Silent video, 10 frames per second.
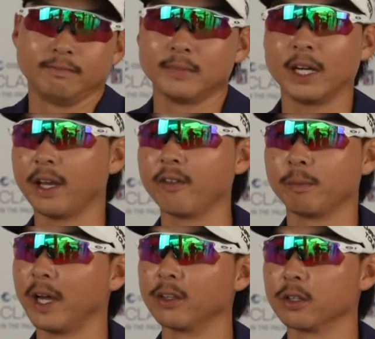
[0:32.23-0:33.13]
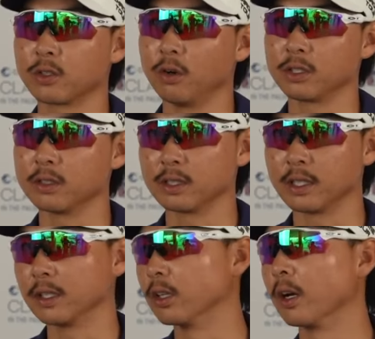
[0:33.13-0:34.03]
I haven't played those courses, and
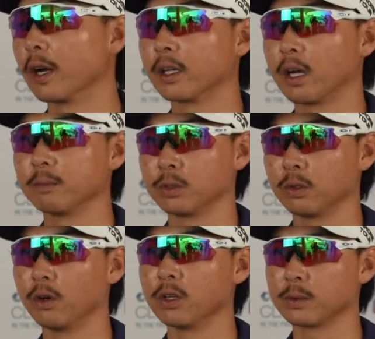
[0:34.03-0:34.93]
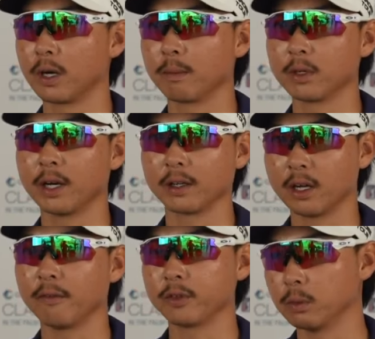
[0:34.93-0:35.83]
then, you know, I come to a course where I'm kind of
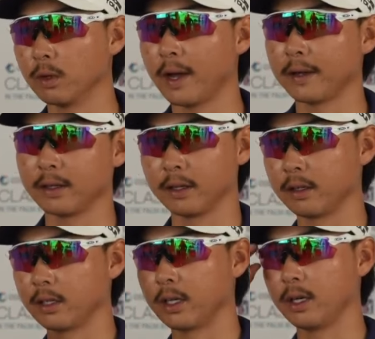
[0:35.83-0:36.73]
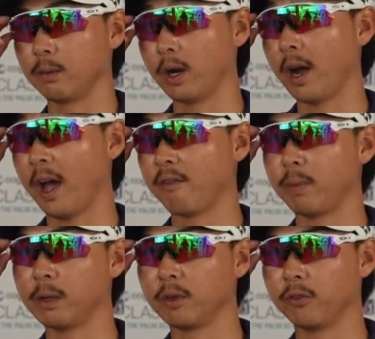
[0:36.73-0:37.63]
comfortable at and where I have
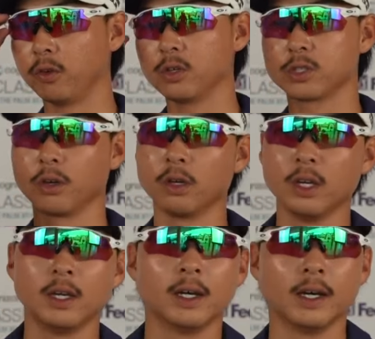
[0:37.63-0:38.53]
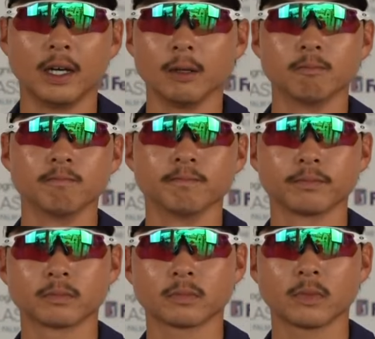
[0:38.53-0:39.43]
been before. So, I
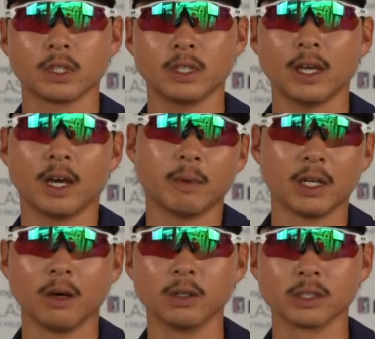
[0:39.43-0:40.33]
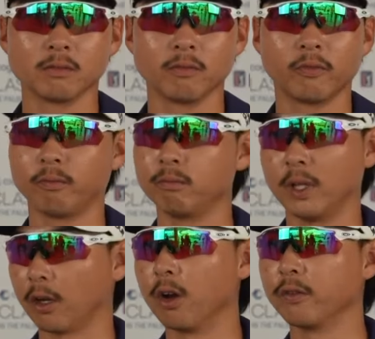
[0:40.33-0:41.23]
mean, I wasn't,
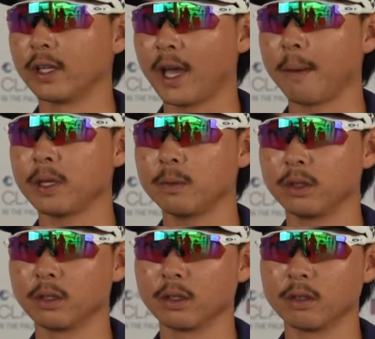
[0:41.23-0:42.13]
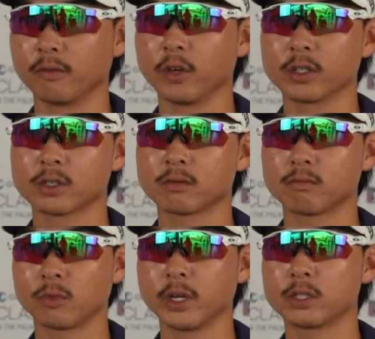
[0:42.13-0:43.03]
like, overly happy with the first
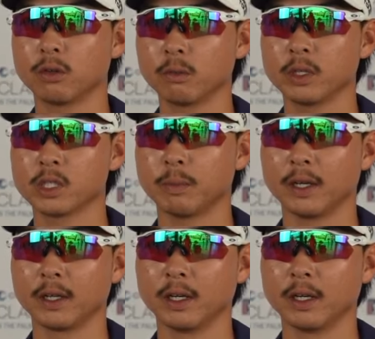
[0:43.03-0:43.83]
three tournaments, but,